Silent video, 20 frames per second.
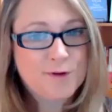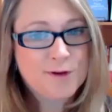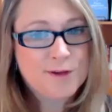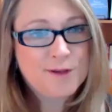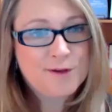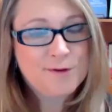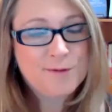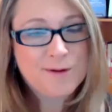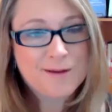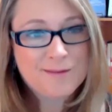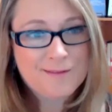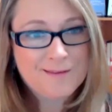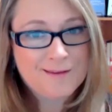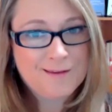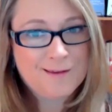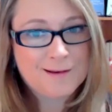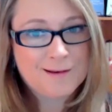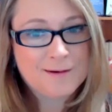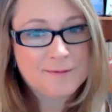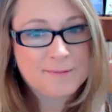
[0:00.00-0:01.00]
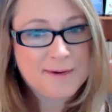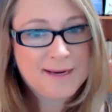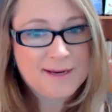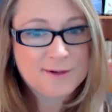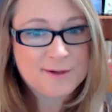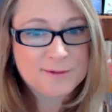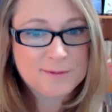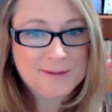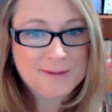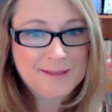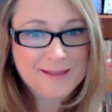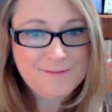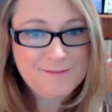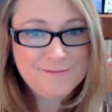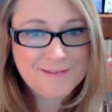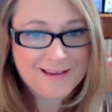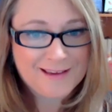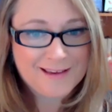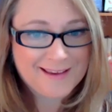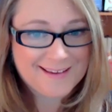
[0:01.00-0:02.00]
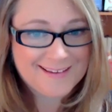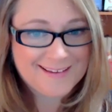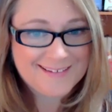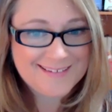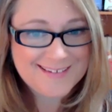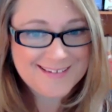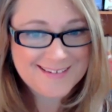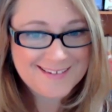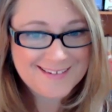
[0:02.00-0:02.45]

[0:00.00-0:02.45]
you, I think in a way you're living it,